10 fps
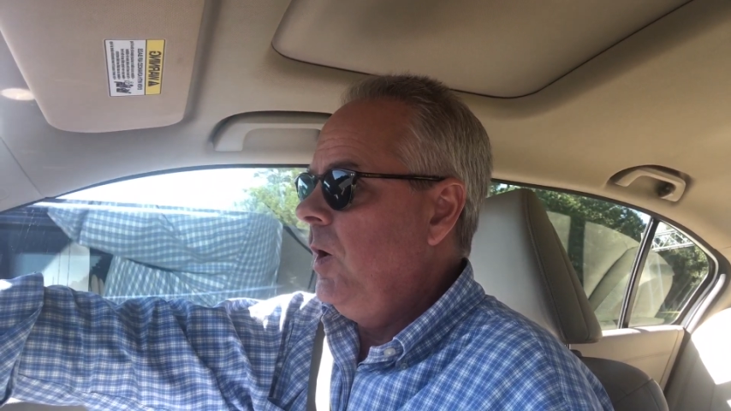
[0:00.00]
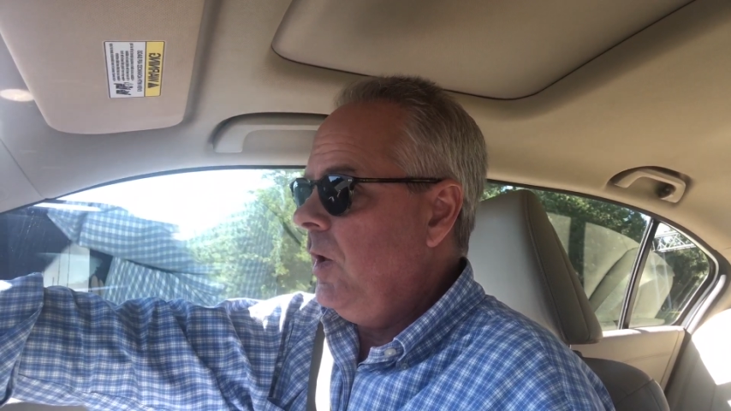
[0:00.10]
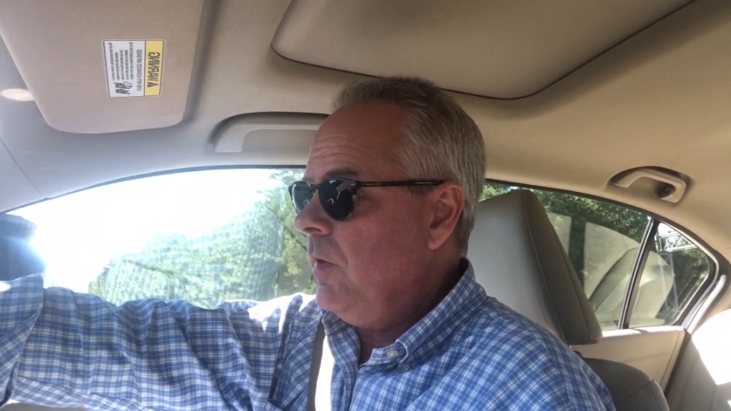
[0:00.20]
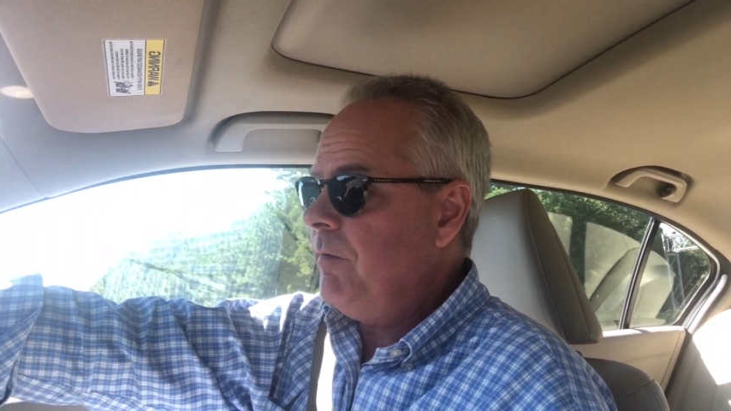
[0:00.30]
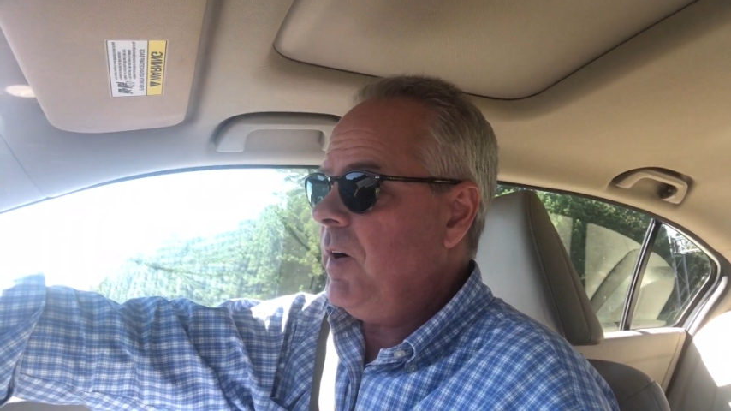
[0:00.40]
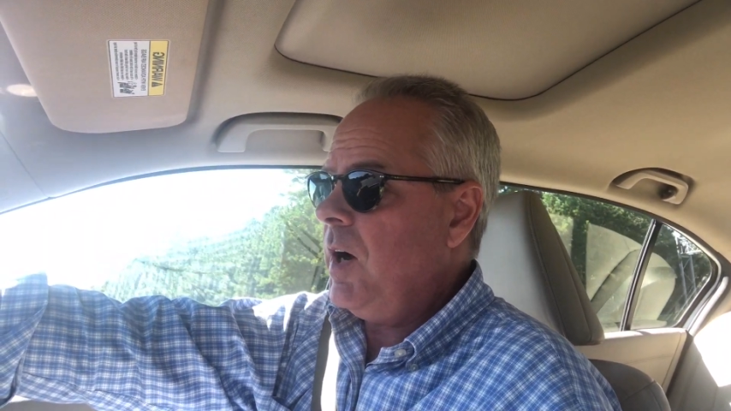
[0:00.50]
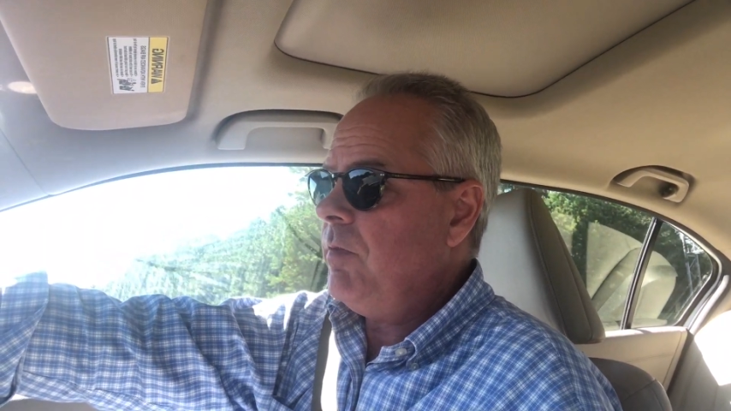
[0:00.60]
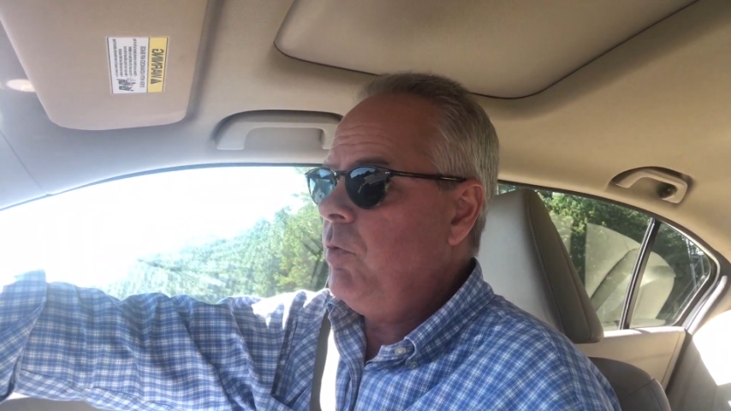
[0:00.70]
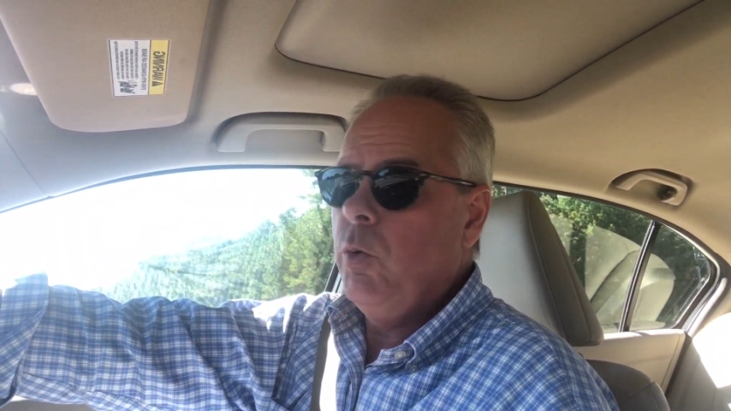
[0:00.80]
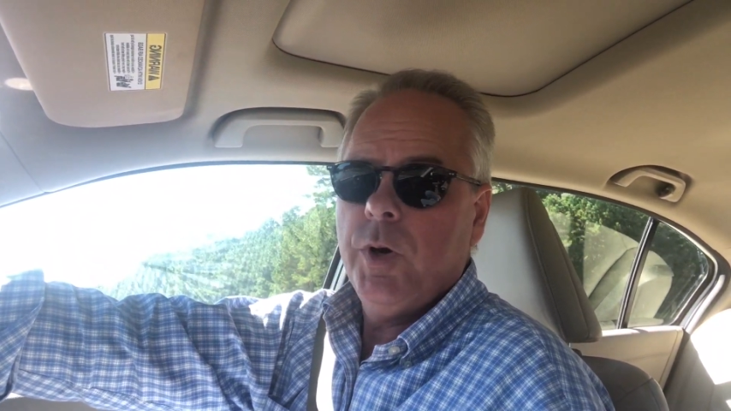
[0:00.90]
And the
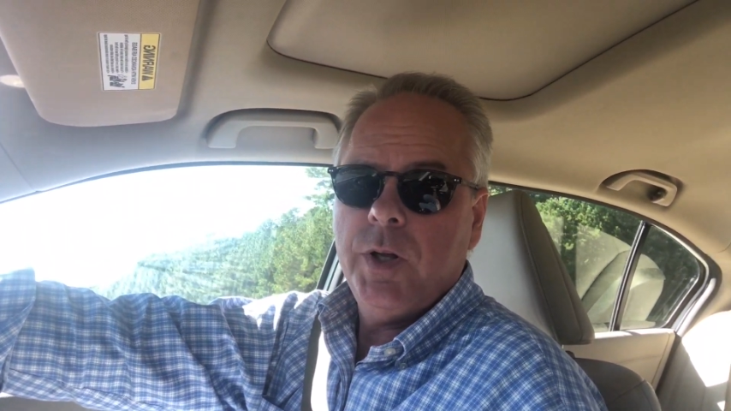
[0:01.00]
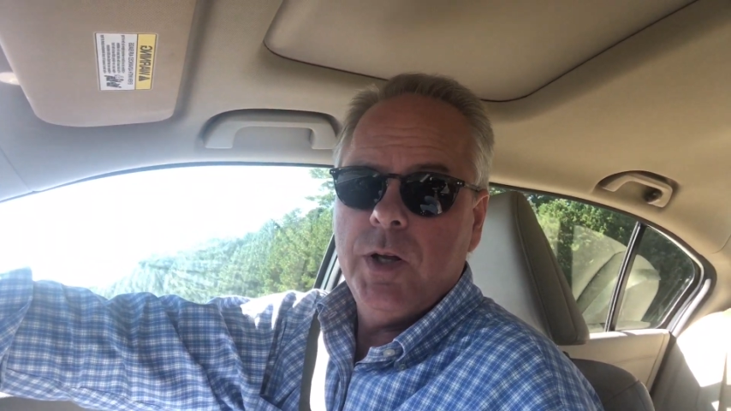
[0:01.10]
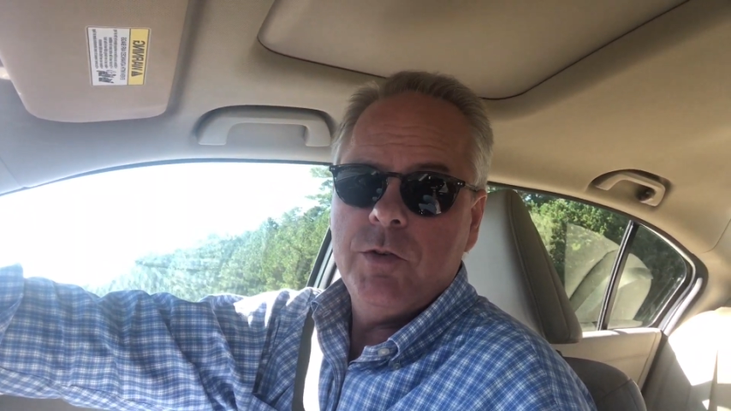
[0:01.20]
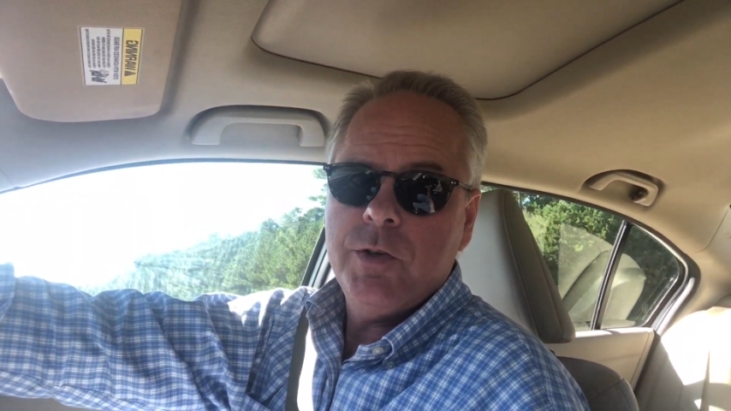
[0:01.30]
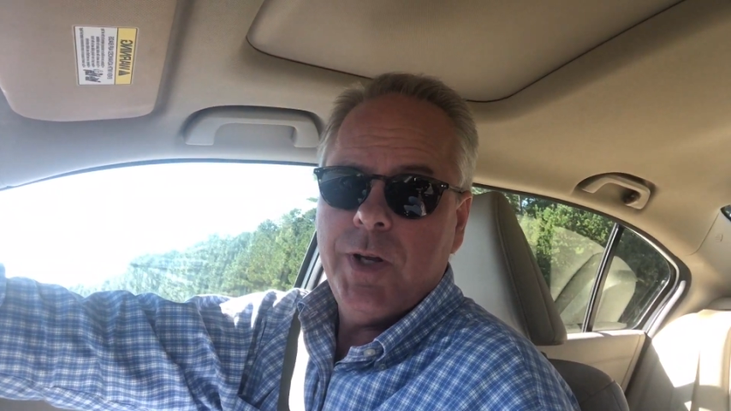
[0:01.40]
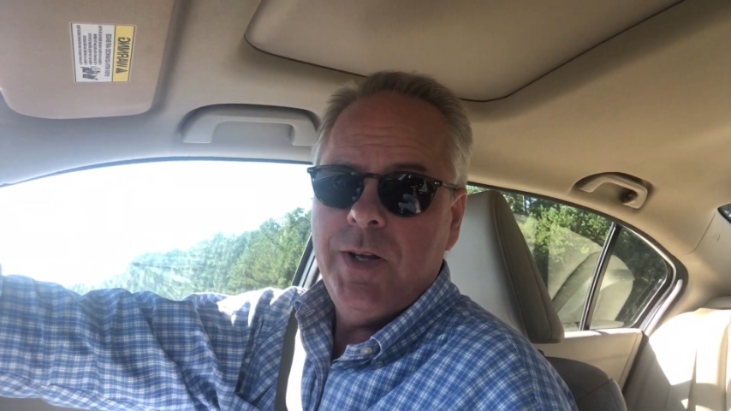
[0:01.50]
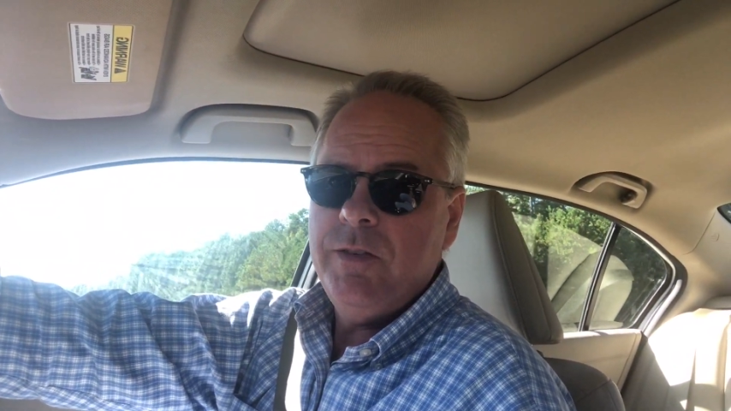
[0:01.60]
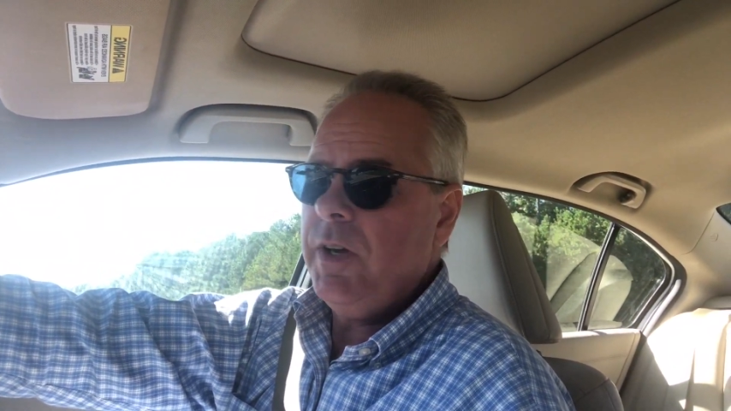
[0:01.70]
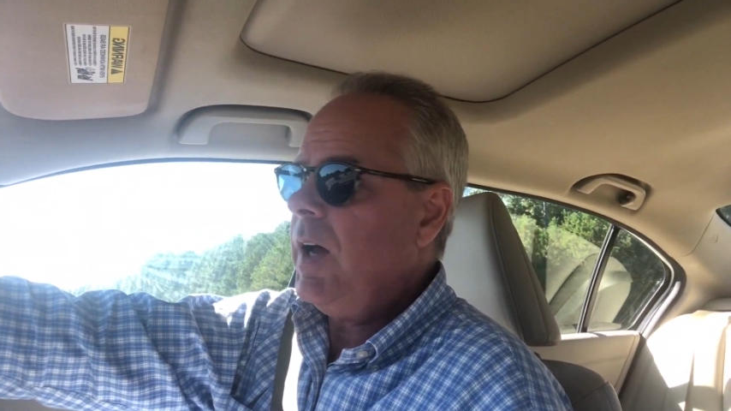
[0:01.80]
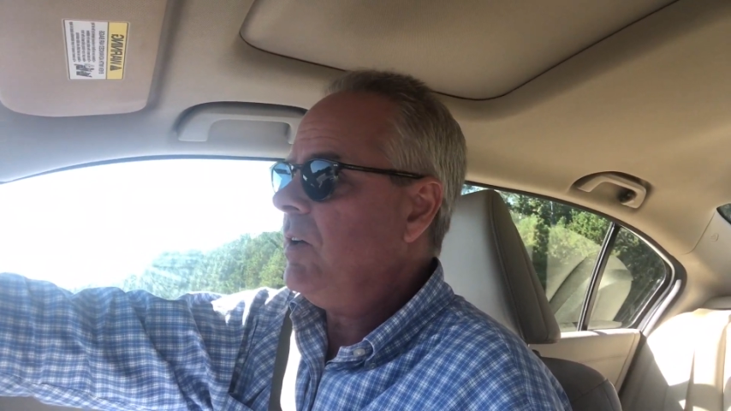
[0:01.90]
540 gives you
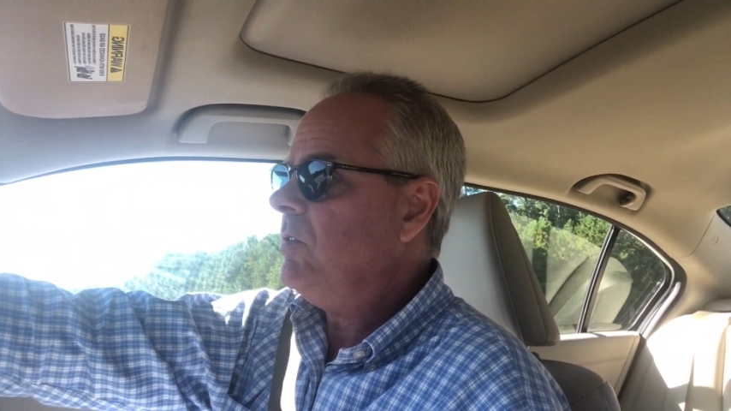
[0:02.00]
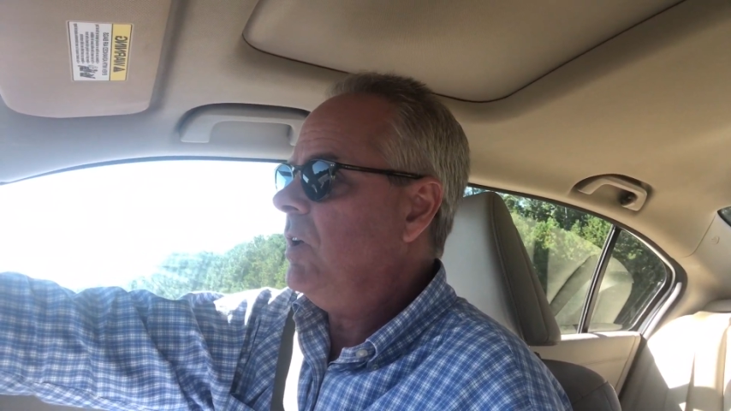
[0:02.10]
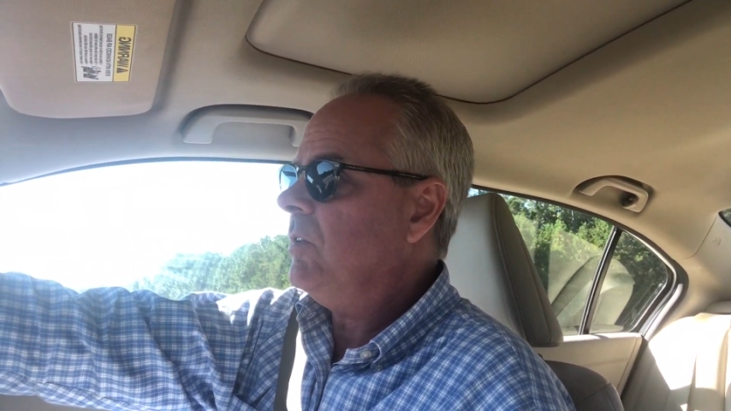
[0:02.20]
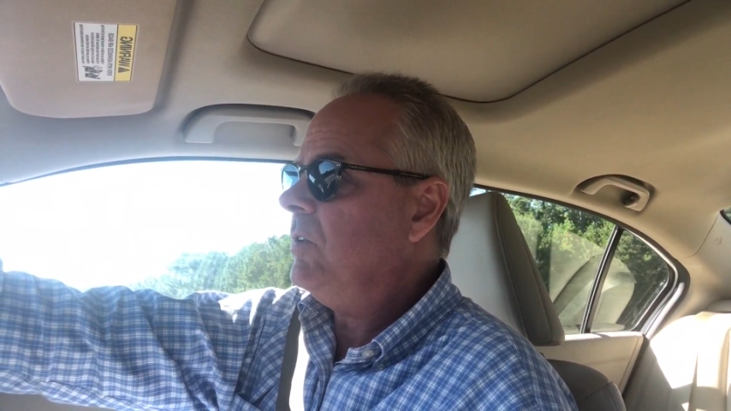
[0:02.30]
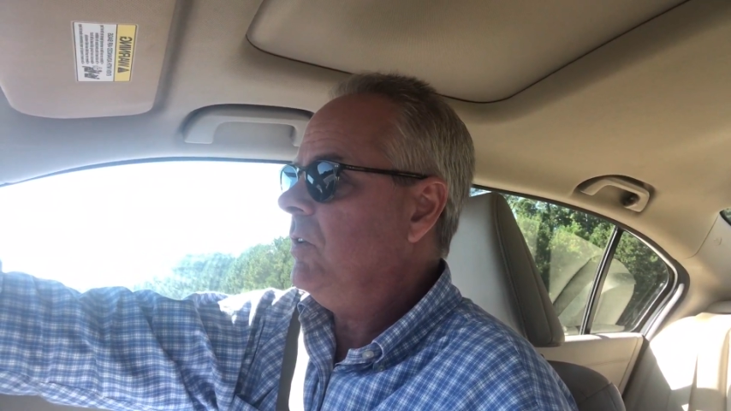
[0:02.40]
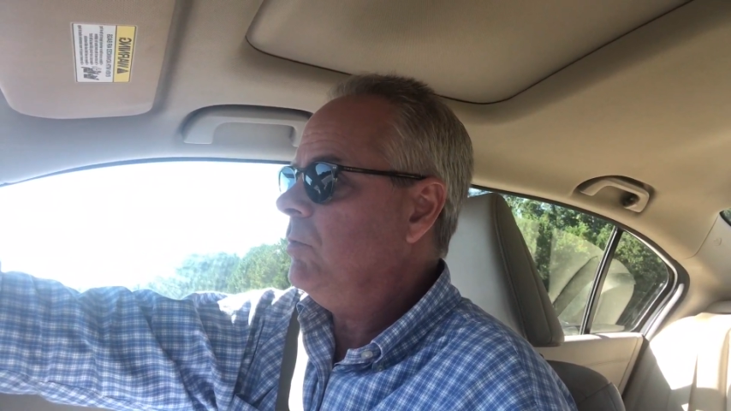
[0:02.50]
easy access to these